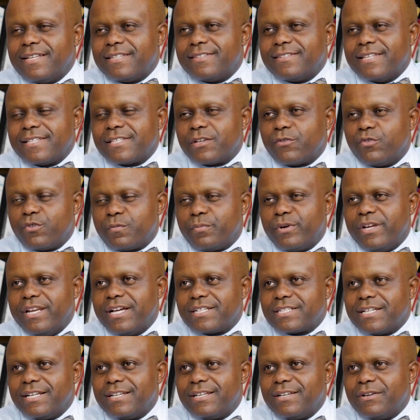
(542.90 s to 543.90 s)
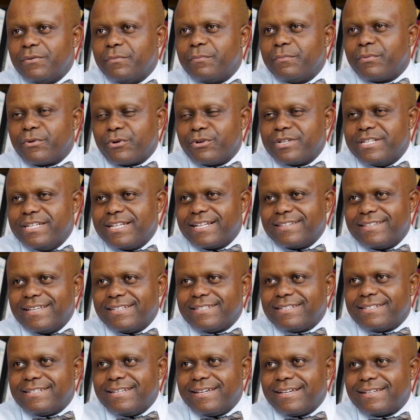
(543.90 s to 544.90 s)
That's a good point, actually. Broadening the
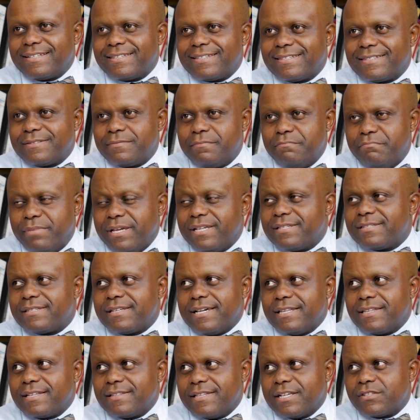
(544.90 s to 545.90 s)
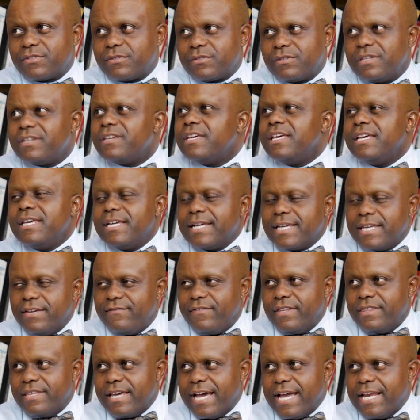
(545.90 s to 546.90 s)
tax base, I think that's
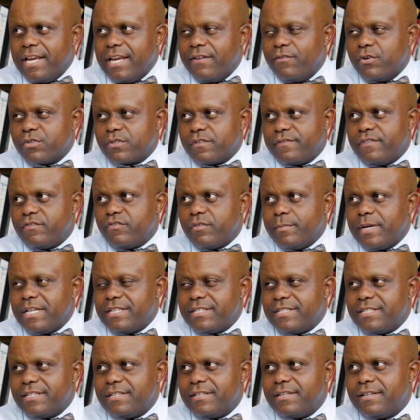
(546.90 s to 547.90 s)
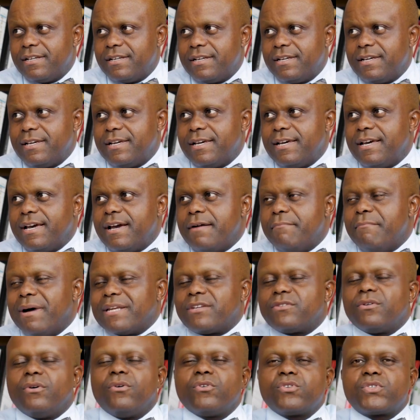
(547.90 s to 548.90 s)
given the high levels of informality.
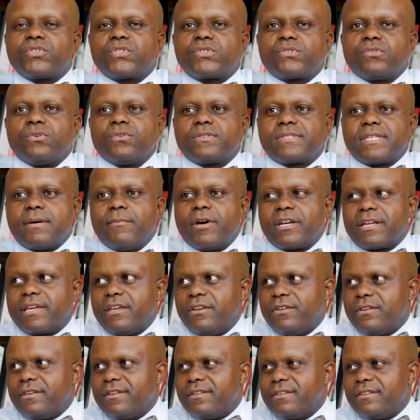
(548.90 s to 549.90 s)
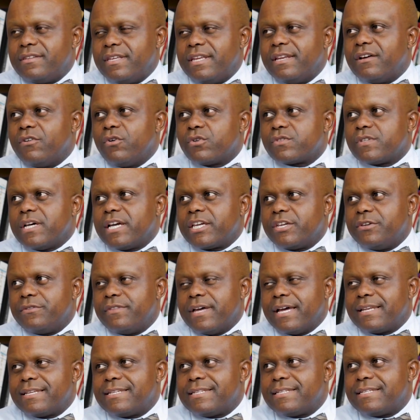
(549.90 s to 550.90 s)
But also someone can then also argue
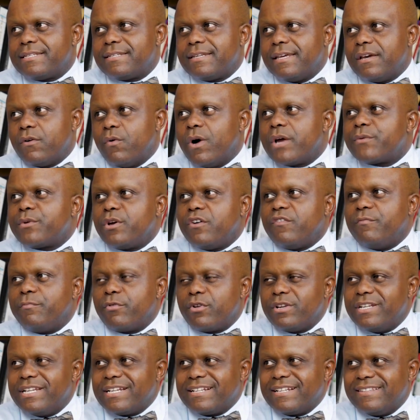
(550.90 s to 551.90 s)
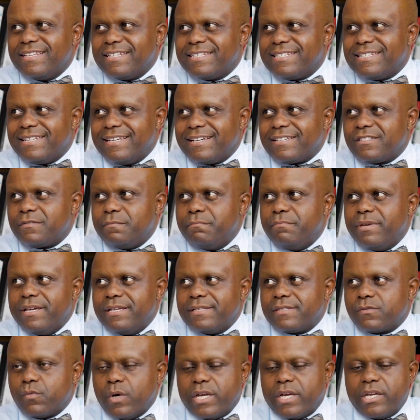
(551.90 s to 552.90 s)
that one way of broadening the tax
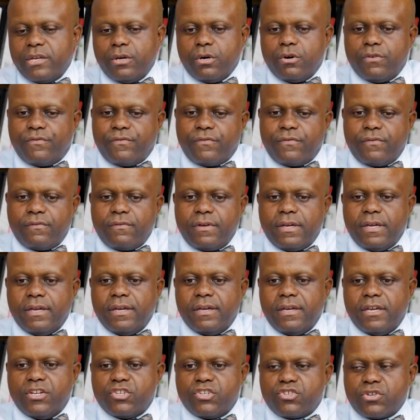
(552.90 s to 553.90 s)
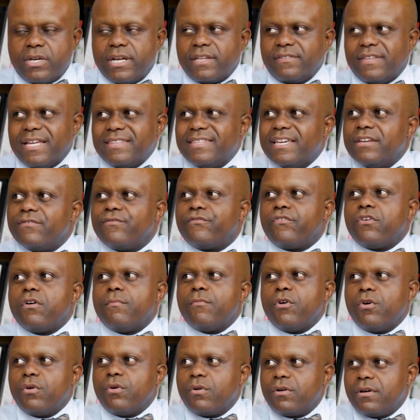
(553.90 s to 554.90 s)
base, one way of ensuring that the
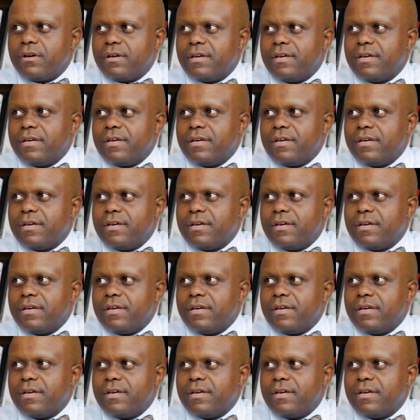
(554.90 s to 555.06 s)
informal